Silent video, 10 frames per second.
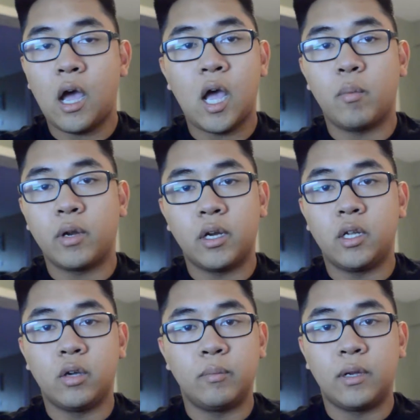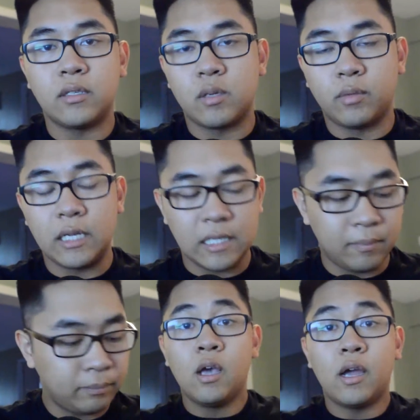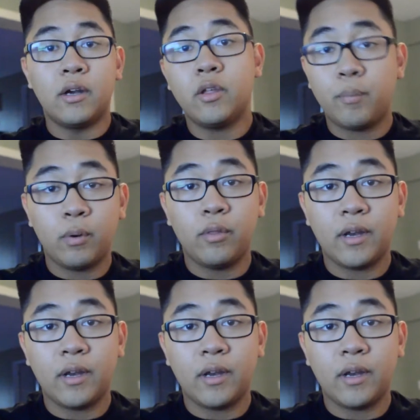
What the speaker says: I'm going to do it because I'm lazy. Another pro